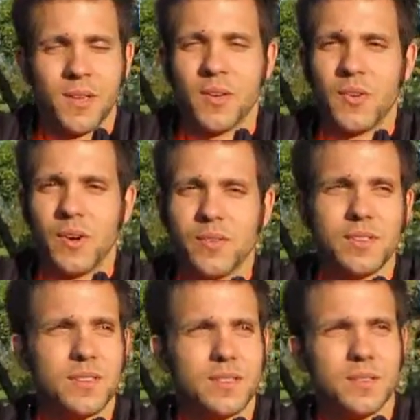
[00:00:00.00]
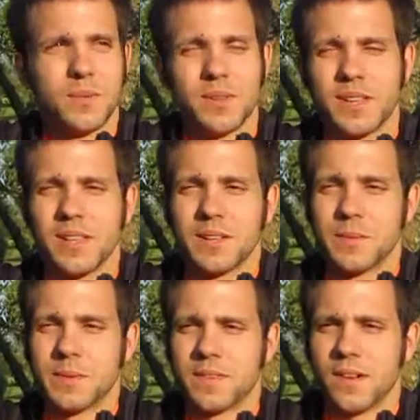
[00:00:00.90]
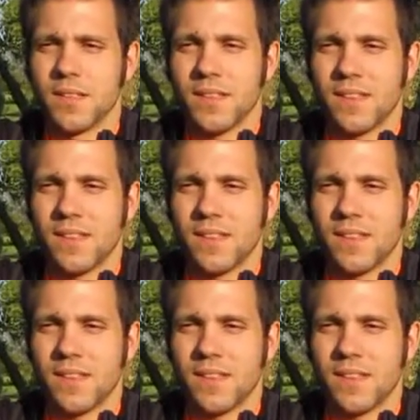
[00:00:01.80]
Ja, wel redelijk speciaal.